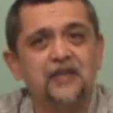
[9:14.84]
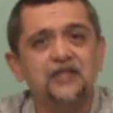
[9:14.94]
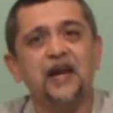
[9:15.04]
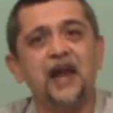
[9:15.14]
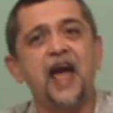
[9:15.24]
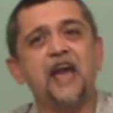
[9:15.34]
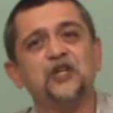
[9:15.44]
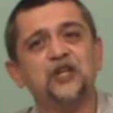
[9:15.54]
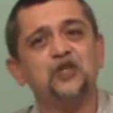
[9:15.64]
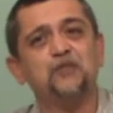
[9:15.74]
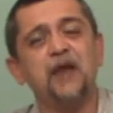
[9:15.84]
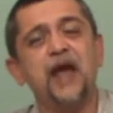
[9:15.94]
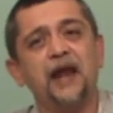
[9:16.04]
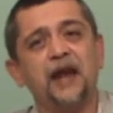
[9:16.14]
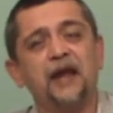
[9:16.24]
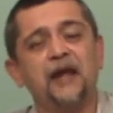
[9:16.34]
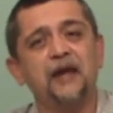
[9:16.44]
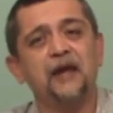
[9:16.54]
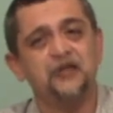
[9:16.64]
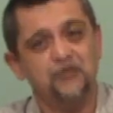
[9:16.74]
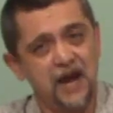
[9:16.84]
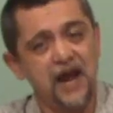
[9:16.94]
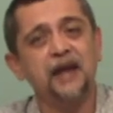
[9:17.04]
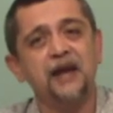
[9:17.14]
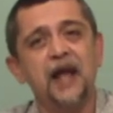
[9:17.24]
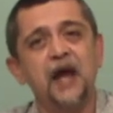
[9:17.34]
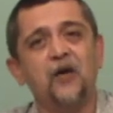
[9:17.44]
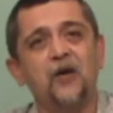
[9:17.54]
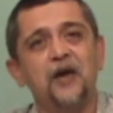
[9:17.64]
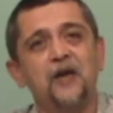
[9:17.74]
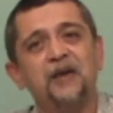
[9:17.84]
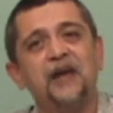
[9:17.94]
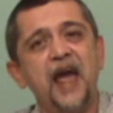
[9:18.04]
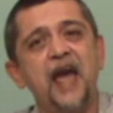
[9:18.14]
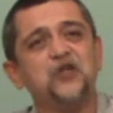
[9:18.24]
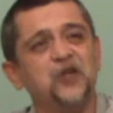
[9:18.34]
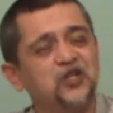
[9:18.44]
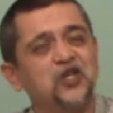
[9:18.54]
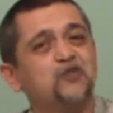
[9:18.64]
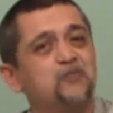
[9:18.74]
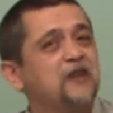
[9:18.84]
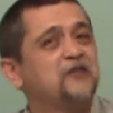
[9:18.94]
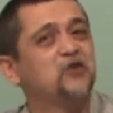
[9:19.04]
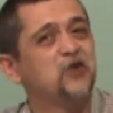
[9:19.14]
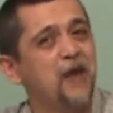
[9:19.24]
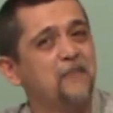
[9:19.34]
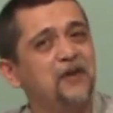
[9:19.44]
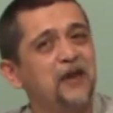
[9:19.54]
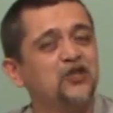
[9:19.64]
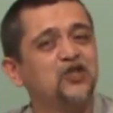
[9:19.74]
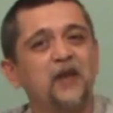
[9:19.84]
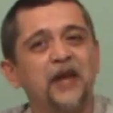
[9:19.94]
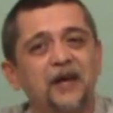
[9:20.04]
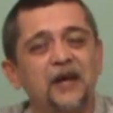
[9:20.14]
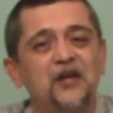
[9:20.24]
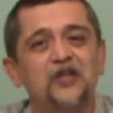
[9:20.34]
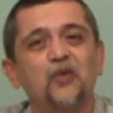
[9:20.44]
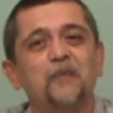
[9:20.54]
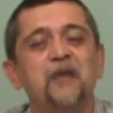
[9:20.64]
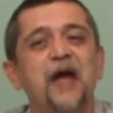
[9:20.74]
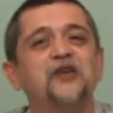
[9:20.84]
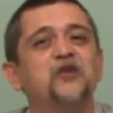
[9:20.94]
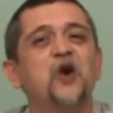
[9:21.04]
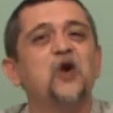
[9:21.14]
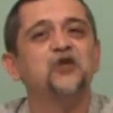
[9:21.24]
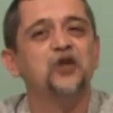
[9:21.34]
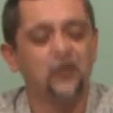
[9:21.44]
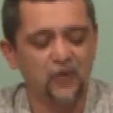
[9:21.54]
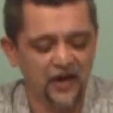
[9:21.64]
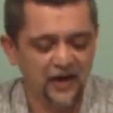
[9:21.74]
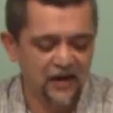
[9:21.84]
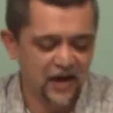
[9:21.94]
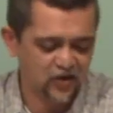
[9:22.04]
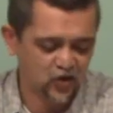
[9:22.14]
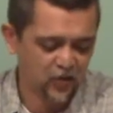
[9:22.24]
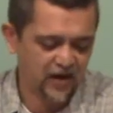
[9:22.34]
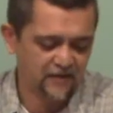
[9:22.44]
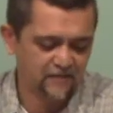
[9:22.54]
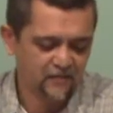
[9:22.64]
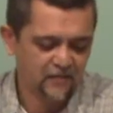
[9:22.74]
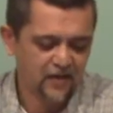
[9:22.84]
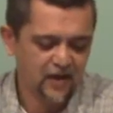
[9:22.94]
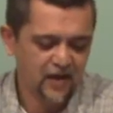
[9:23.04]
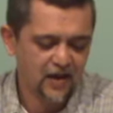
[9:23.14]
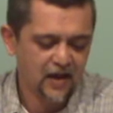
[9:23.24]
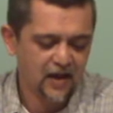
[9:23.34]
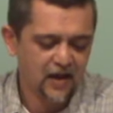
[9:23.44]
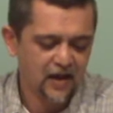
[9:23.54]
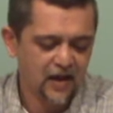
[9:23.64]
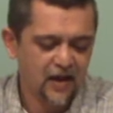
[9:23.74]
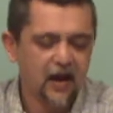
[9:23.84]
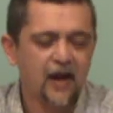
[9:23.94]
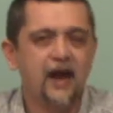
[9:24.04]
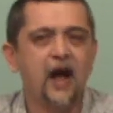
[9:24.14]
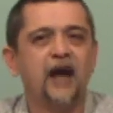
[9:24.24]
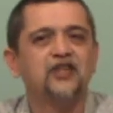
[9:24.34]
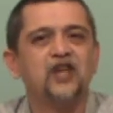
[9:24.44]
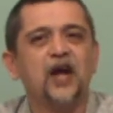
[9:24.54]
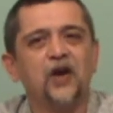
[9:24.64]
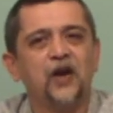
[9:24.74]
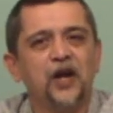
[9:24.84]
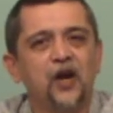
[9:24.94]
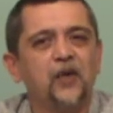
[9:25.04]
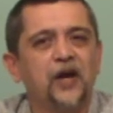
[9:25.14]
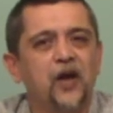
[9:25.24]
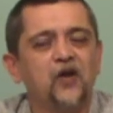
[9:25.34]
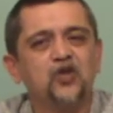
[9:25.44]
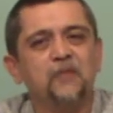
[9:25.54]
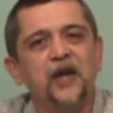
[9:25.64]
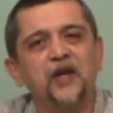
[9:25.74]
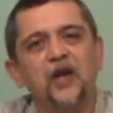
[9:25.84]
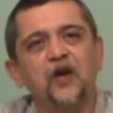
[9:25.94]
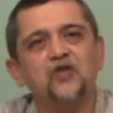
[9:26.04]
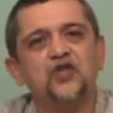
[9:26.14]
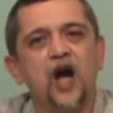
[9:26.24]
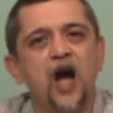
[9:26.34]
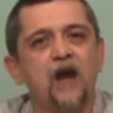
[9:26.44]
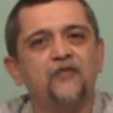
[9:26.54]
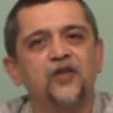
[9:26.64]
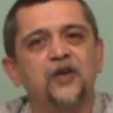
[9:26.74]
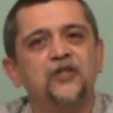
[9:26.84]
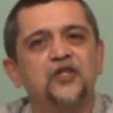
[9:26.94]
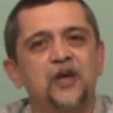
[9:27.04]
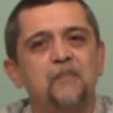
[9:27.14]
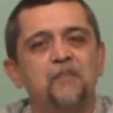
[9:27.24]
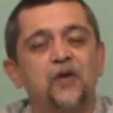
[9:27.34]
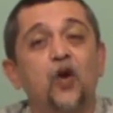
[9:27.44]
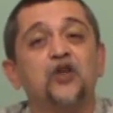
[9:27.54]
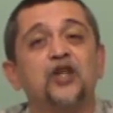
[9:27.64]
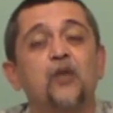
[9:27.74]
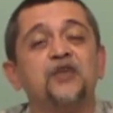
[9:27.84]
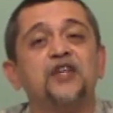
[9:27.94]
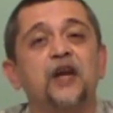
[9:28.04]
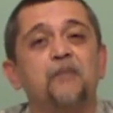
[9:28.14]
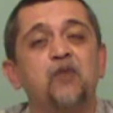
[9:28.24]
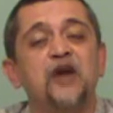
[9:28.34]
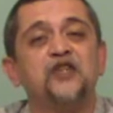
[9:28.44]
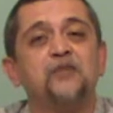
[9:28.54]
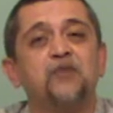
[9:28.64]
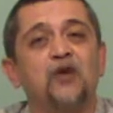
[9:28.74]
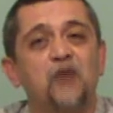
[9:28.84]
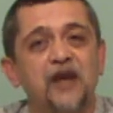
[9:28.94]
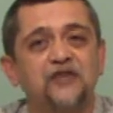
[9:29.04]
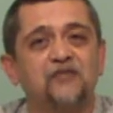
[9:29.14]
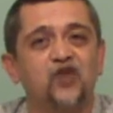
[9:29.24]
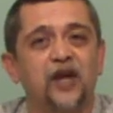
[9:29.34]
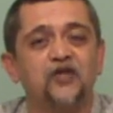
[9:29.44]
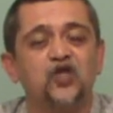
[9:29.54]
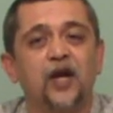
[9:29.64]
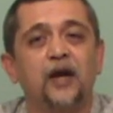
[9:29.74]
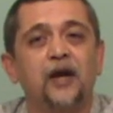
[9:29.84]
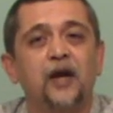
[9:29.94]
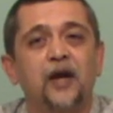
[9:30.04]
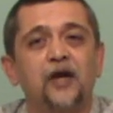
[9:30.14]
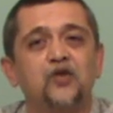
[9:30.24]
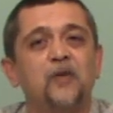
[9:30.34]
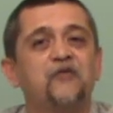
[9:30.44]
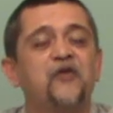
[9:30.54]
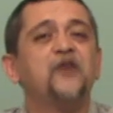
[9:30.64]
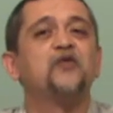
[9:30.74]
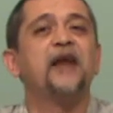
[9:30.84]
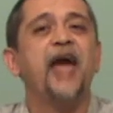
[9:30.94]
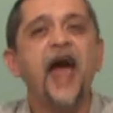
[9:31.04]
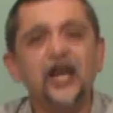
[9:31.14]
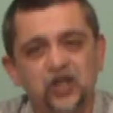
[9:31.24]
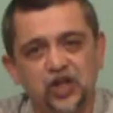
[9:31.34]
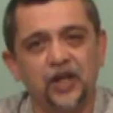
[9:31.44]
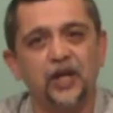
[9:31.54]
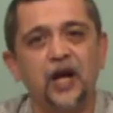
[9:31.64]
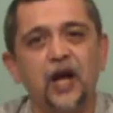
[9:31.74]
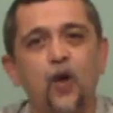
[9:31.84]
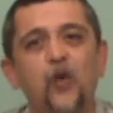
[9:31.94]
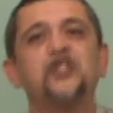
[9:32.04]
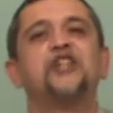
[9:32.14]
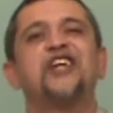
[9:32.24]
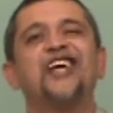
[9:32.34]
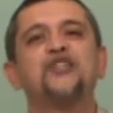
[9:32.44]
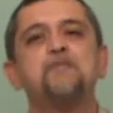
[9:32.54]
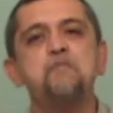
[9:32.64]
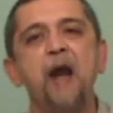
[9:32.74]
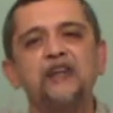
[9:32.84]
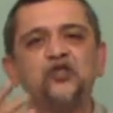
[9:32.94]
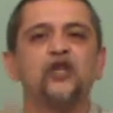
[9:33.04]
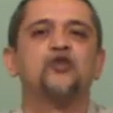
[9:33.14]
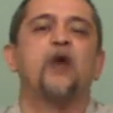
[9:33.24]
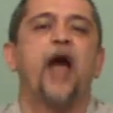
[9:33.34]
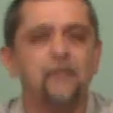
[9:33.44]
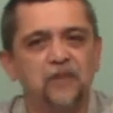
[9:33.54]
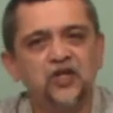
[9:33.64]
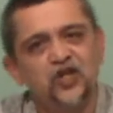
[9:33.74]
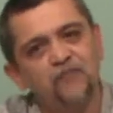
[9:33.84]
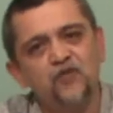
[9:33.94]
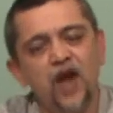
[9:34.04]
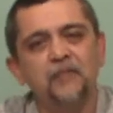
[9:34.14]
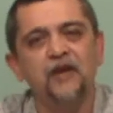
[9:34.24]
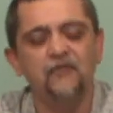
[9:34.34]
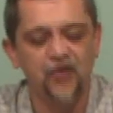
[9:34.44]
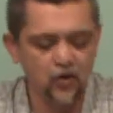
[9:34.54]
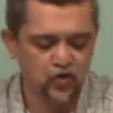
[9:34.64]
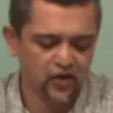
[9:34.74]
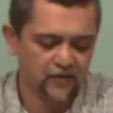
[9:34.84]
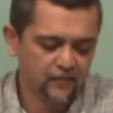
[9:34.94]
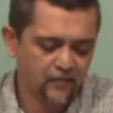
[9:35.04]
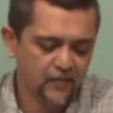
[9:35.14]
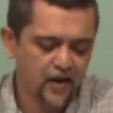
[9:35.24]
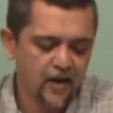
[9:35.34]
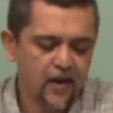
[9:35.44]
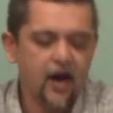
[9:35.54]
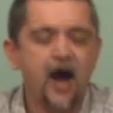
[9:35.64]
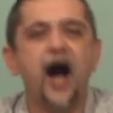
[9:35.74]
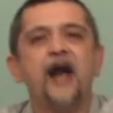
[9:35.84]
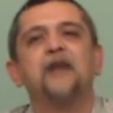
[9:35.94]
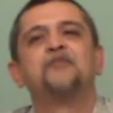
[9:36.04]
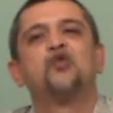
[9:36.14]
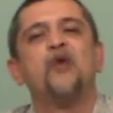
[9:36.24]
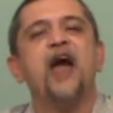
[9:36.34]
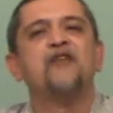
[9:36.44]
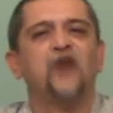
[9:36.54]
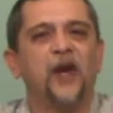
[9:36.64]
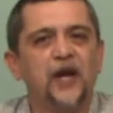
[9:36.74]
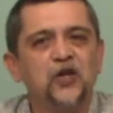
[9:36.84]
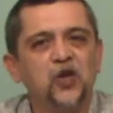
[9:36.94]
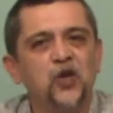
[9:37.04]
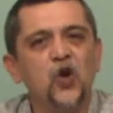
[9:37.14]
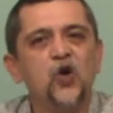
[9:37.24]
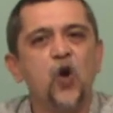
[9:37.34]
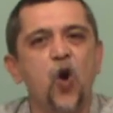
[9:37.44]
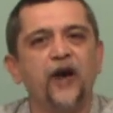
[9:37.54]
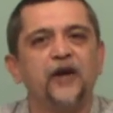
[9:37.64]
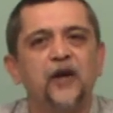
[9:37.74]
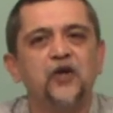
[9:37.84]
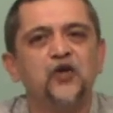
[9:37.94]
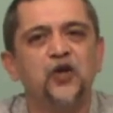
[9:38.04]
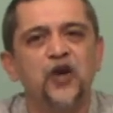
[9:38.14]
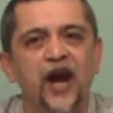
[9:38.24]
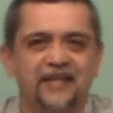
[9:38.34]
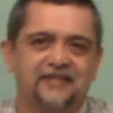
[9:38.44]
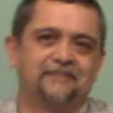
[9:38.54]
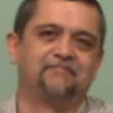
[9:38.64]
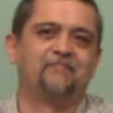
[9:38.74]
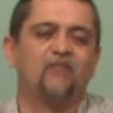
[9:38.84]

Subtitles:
See, the action is planning. It's planning now. But the action is expected to happen next week. So we plan to go to Korea next week. Now, I said earlier we could also make use of the simple, or shall we say the present progressive tense, to refer to an action which is expected to happen sometime in the future. I am traveling to New York tonight.